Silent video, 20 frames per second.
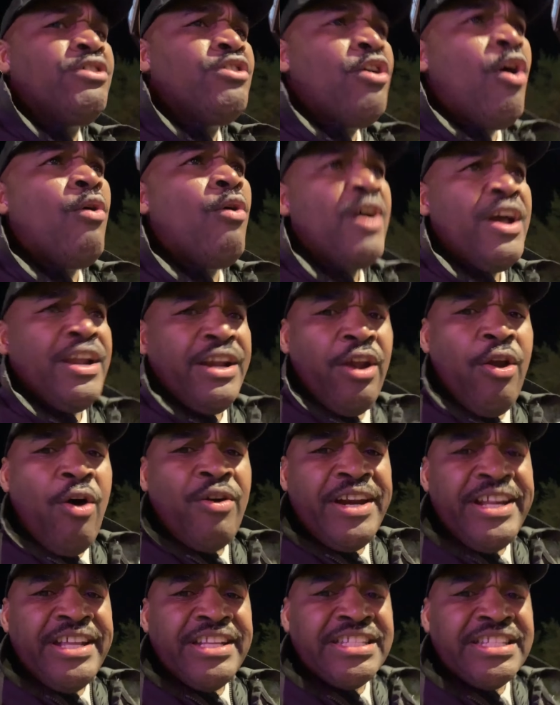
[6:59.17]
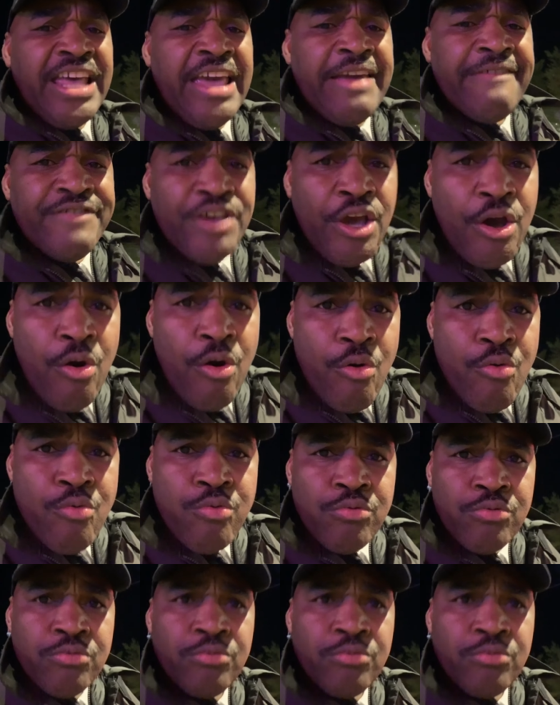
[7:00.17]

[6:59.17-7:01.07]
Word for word: No, the Lord needs to save you.